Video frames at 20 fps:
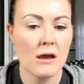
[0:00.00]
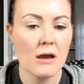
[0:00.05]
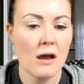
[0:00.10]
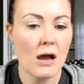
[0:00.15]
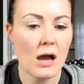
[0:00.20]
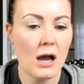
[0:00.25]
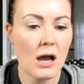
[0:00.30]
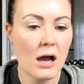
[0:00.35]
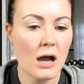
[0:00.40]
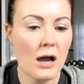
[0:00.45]

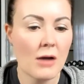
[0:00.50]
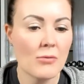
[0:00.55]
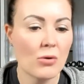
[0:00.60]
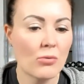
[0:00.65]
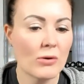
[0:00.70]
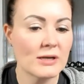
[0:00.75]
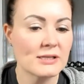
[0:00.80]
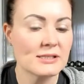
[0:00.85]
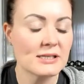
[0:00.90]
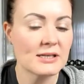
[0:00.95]

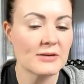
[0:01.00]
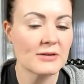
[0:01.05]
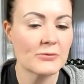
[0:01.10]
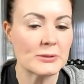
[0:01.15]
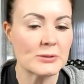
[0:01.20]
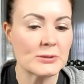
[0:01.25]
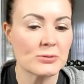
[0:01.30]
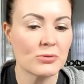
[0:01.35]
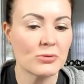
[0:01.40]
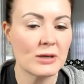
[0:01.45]
what is the difference
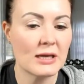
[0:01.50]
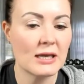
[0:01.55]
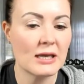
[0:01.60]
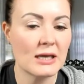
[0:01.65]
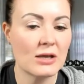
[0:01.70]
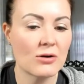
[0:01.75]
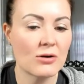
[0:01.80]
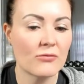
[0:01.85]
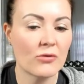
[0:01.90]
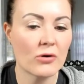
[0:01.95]
between
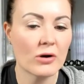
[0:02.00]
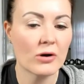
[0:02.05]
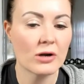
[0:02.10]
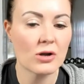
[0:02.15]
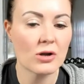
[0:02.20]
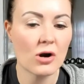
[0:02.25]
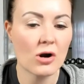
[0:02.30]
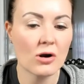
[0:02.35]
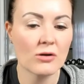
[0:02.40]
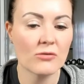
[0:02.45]
ketovore and
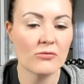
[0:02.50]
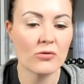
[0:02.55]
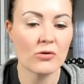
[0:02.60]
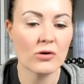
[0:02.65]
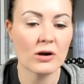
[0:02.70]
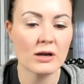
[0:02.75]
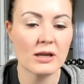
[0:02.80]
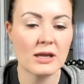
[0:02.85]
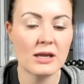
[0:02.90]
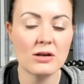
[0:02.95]

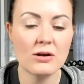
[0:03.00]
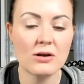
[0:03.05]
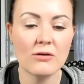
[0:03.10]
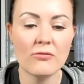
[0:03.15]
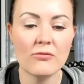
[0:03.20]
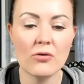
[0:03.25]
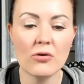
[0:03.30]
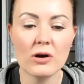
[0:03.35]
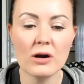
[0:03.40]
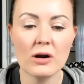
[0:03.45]
carnivore?
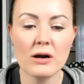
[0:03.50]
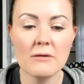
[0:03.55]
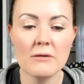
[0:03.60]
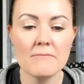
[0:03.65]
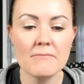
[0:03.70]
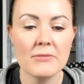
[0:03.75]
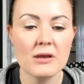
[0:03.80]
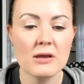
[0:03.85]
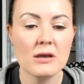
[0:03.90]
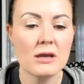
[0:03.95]
Ketovore
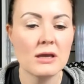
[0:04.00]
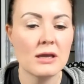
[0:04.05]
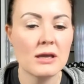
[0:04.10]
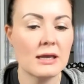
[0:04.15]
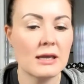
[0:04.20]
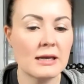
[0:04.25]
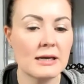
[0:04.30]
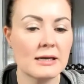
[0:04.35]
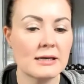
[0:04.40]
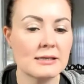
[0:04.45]

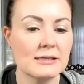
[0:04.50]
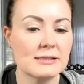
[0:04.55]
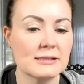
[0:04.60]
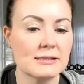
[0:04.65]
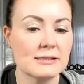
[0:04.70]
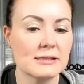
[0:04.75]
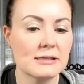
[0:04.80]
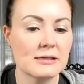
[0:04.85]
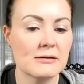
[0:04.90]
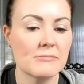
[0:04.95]

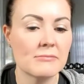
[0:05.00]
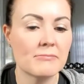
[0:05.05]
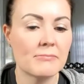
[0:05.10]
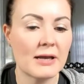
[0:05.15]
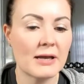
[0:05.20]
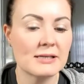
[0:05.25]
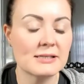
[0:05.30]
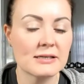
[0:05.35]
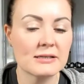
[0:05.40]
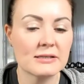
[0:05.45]
is
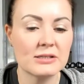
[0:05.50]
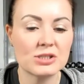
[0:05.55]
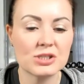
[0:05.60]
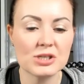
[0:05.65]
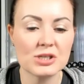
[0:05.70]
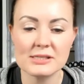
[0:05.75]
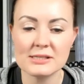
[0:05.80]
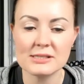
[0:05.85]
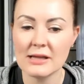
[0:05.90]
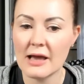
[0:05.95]
basically
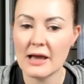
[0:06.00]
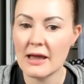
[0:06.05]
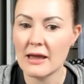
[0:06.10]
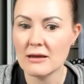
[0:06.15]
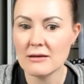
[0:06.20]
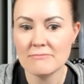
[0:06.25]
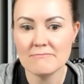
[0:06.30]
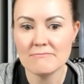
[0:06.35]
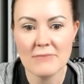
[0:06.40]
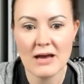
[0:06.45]
just
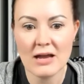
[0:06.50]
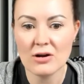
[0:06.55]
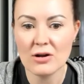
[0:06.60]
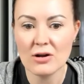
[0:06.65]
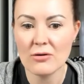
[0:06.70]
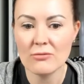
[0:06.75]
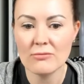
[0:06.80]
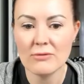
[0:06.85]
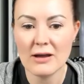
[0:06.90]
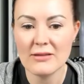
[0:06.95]
like, I don't
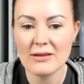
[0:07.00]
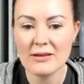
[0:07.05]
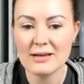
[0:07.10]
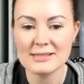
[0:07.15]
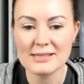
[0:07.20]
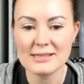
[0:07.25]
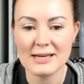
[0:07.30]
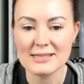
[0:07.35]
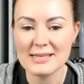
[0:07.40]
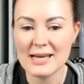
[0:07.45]
know, I think it's
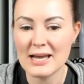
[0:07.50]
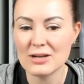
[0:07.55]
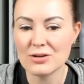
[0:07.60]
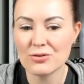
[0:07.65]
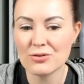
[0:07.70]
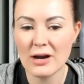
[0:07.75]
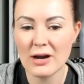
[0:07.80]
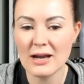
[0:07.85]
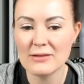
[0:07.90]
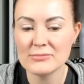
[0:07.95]
like 10
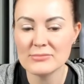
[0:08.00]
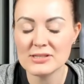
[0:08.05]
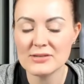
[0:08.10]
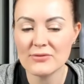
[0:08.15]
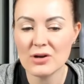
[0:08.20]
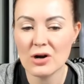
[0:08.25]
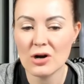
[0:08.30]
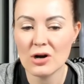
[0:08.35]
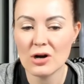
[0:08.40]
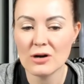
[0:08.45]
grams of
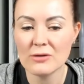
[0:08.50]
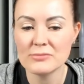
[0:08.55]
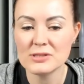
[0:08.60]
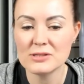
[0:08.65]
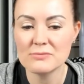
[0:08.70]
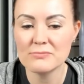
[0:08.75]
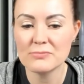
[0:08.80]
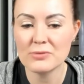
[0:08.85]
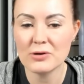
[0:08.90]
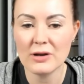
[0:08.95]
carbs
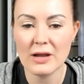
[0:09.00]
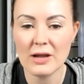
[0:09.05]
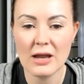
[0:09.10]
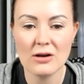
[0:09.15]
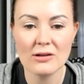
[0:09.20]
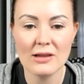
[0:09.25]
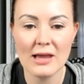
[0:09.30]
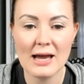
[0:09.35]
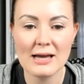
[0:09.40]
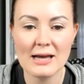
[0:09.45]
per day or
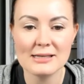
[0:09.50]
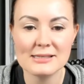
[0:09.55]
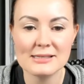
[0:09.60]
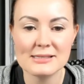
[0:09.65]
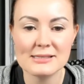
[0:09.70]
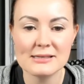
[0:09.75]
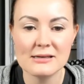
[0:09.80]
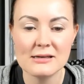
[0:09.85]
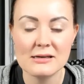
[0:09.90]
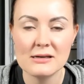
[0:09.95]

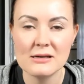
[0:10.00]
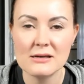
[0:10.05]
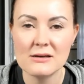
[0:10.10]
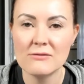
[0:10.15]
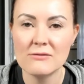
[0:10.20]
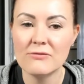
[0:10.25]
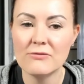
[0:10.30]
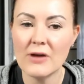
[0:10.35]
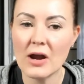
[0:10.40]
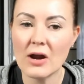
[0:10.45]
less.
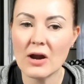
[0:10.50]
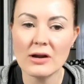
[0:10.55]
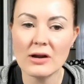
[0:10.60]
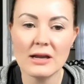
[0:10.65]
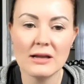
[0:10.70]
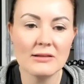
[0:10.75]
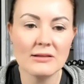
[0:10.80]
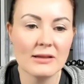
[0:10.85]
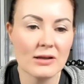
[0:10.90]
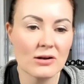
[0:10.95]
Very
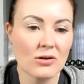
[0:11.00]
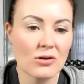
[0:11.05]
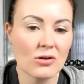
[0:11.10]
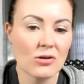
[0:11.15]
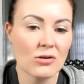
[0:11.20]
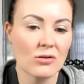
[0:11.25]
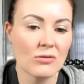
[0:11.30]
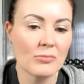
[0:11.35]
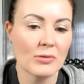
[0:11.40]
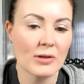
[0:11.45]

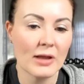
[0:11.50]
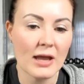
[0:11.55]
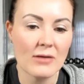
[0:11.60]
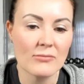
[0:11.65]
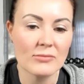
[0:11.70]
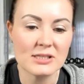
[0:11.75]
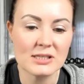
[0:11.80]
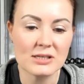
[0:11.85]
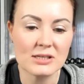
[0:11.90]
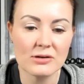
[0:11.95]
little plant
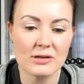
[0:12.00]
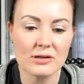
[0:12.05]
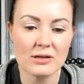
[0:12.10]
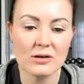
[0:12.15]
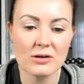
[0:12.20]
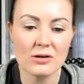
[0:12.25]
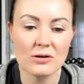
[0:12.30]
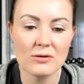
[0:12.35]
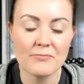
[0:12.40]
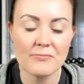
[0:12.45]

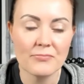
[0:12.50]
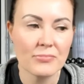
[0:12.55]
material.